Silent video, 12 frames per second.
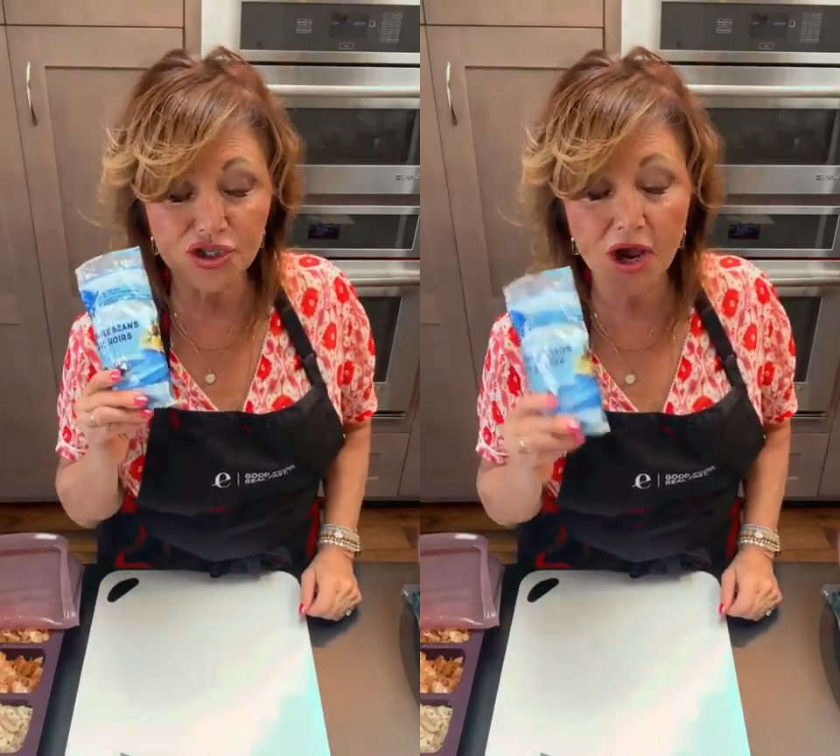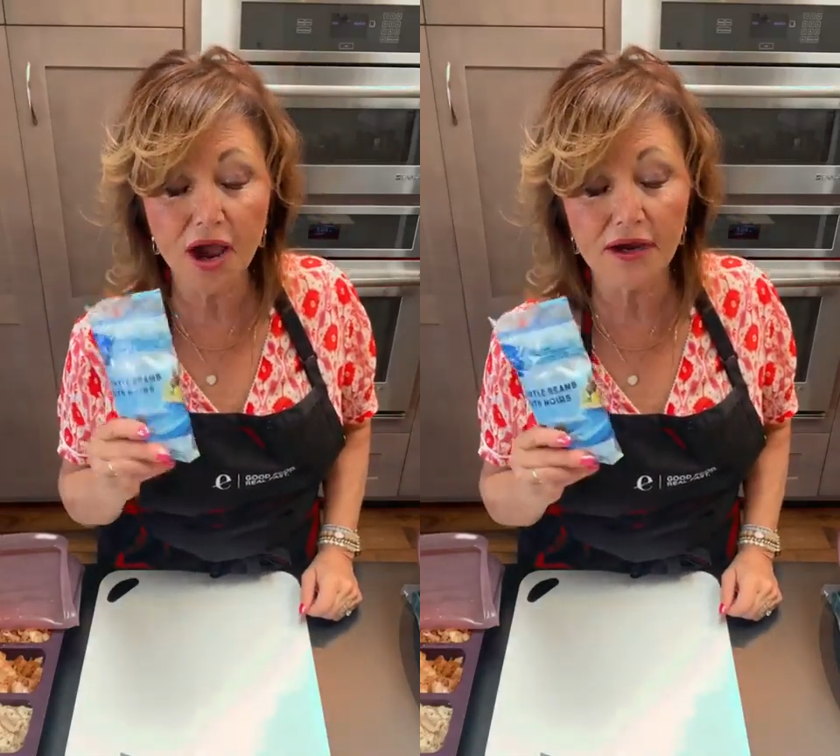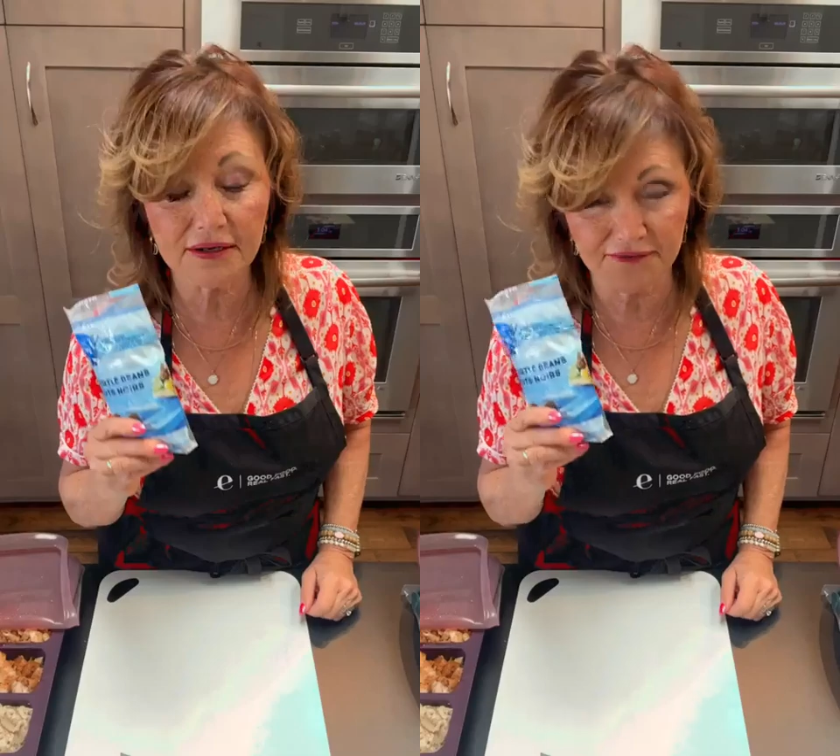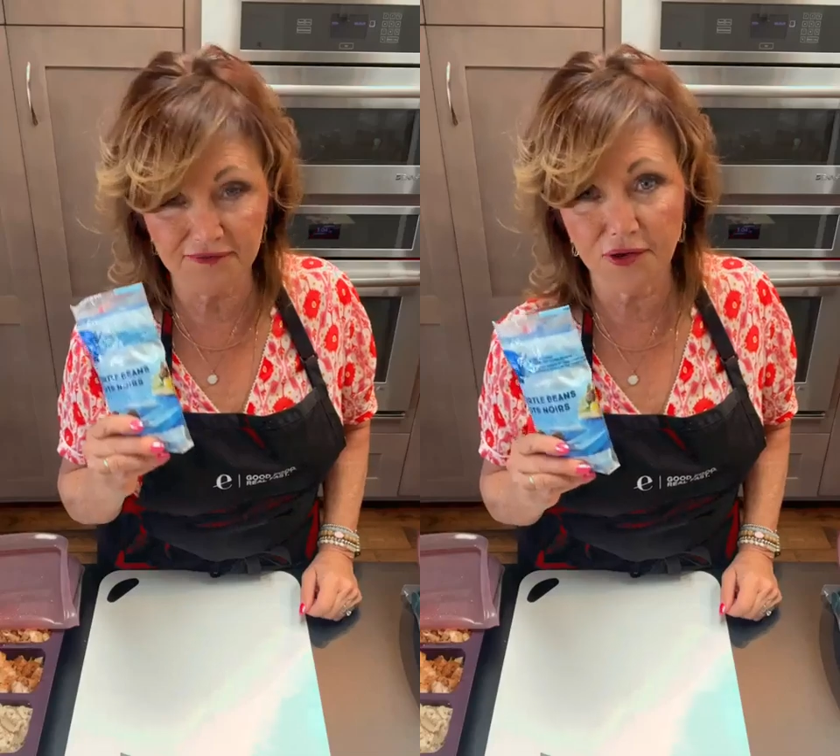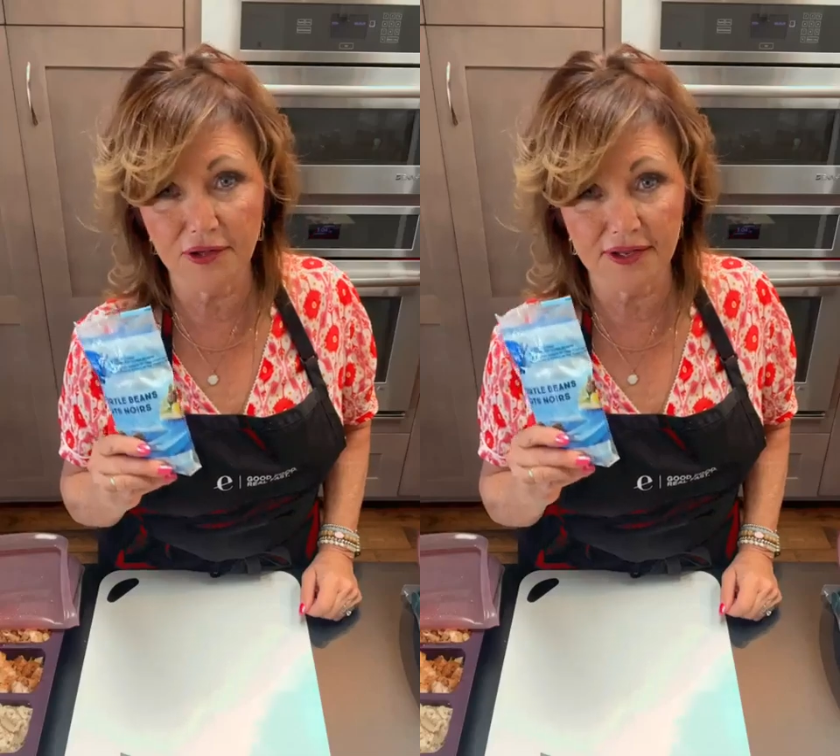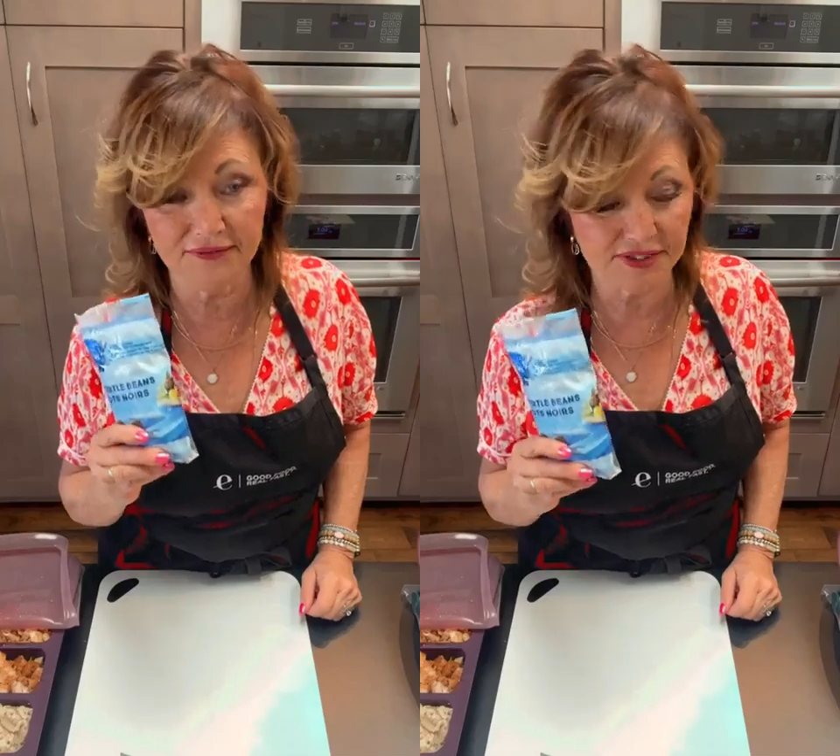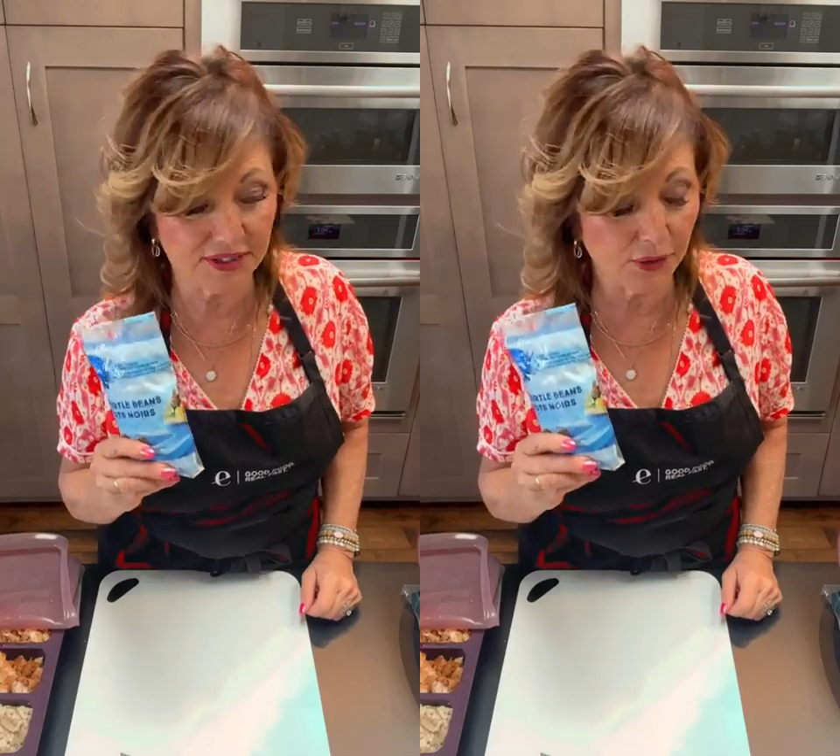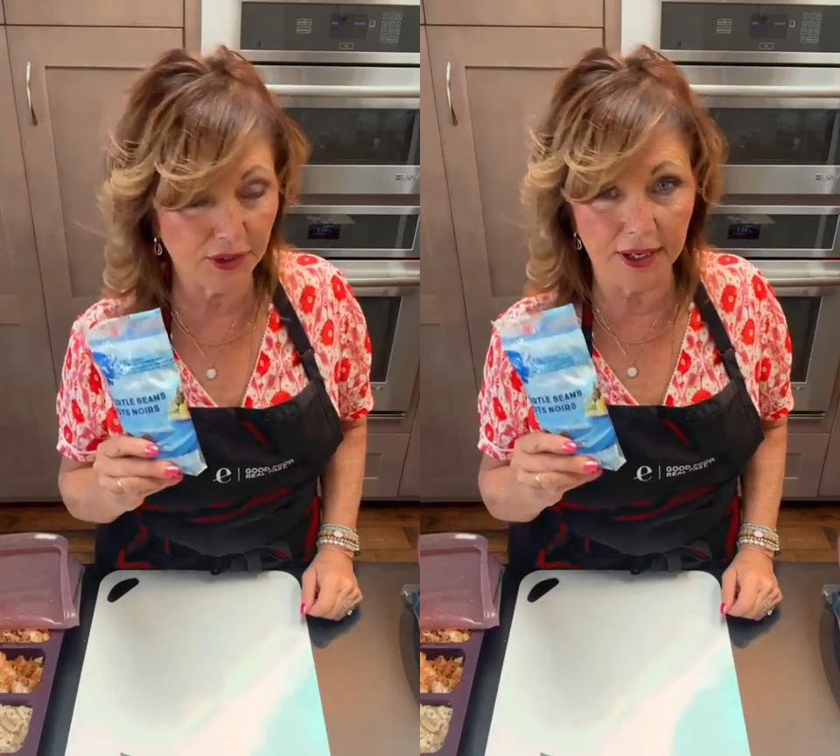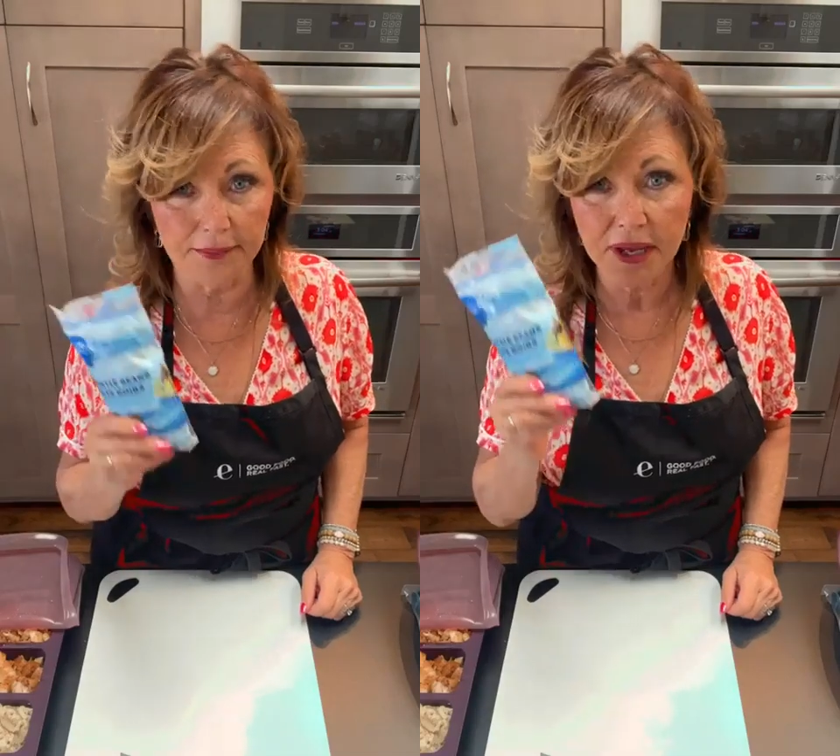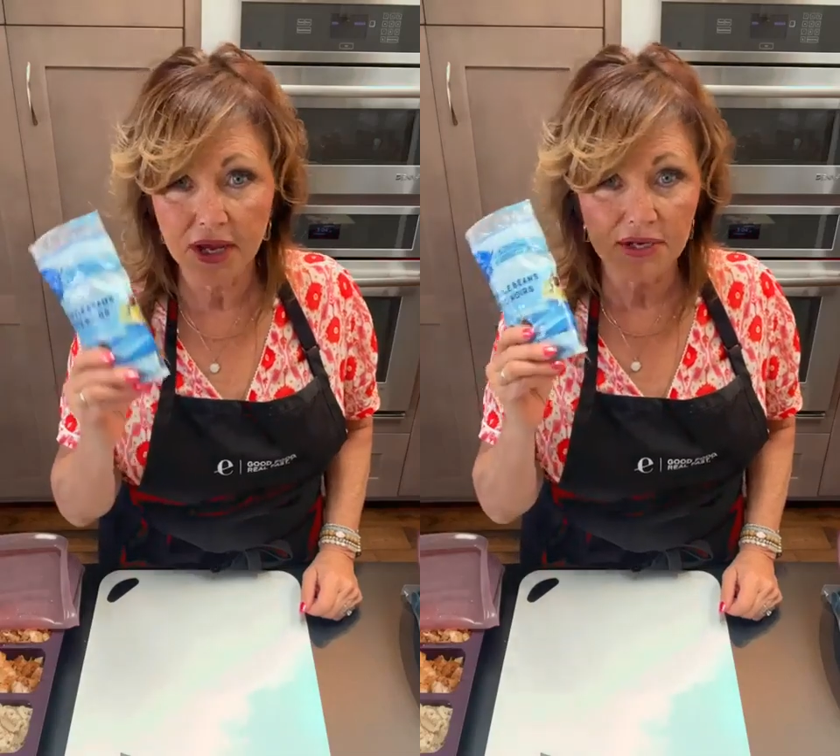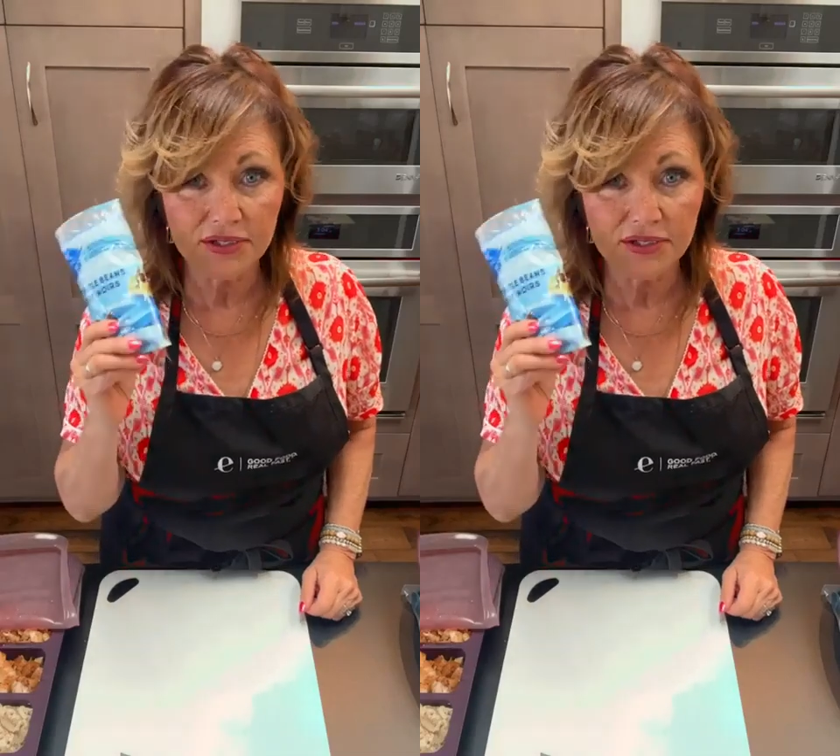chock full of sodium.